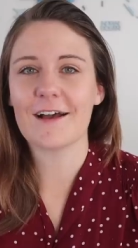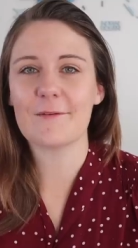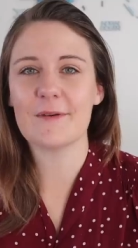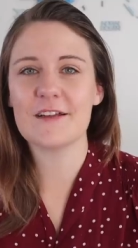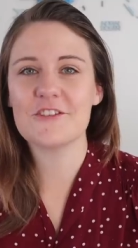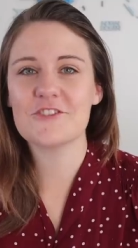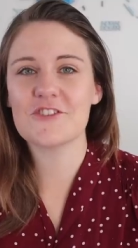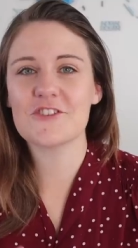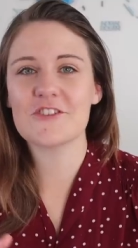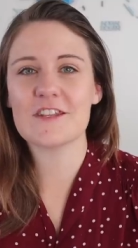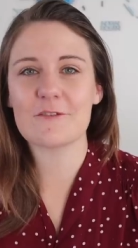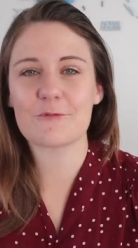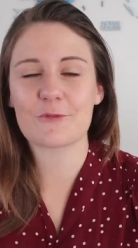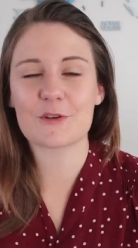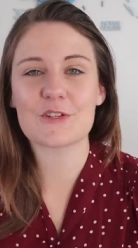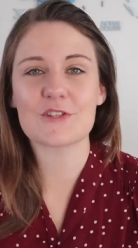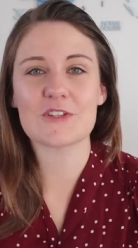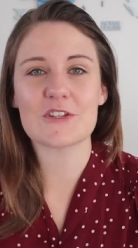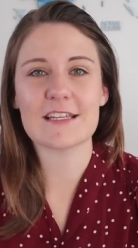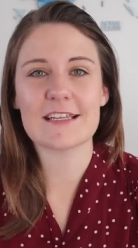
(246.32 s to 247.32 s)
I mentioned it
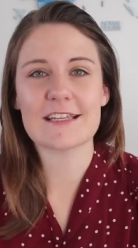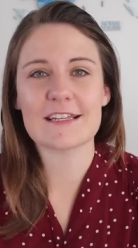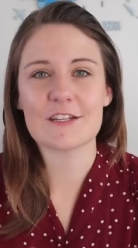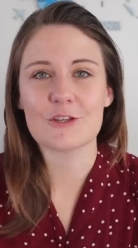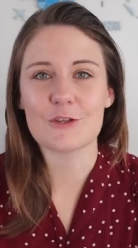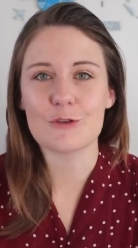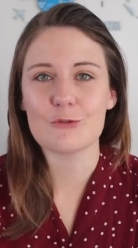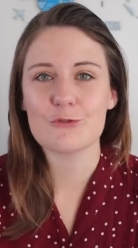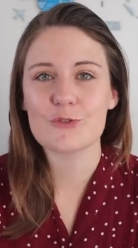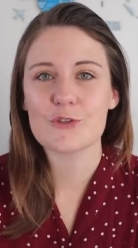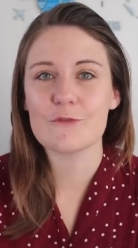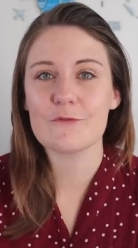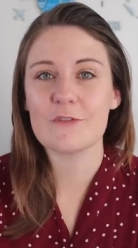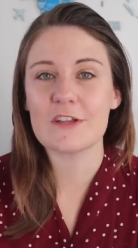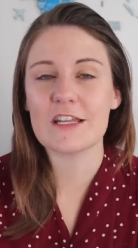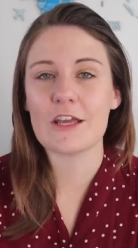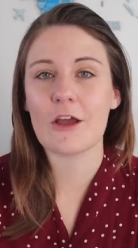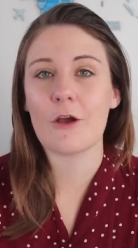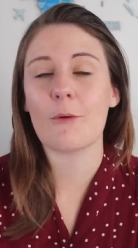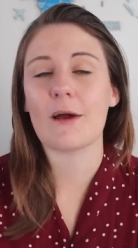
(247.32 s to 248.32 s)
recently in a YouTube
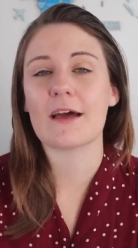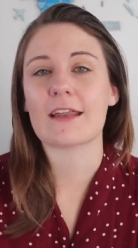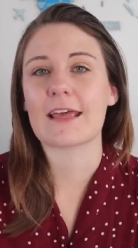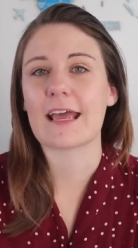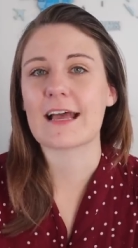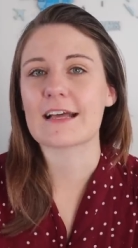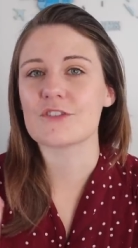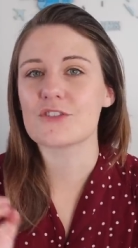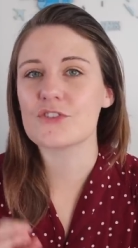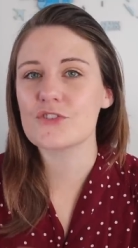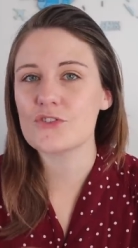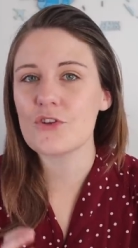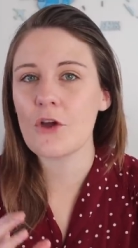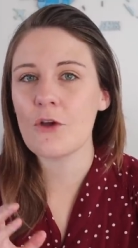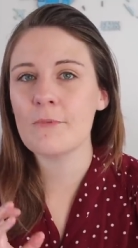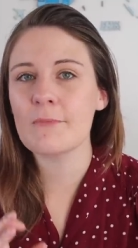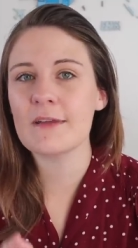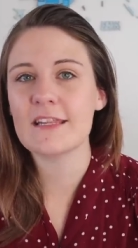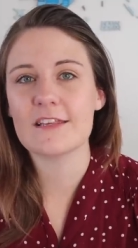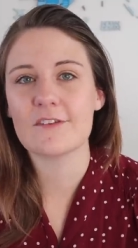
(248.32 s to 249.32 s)
video and I had
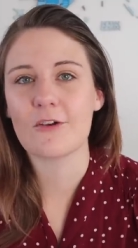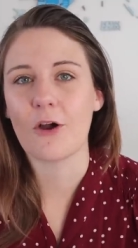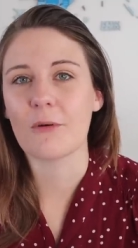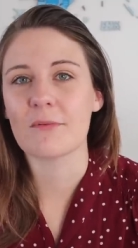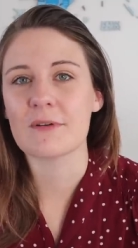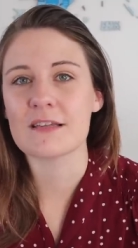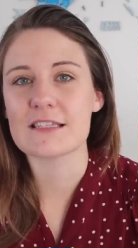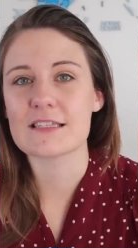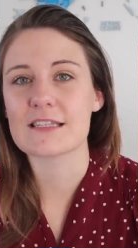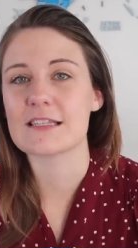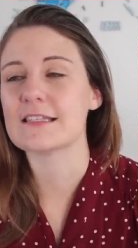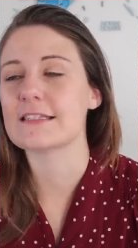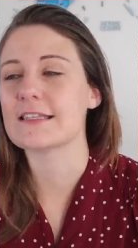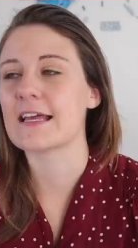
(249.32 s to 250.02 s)
so many comments that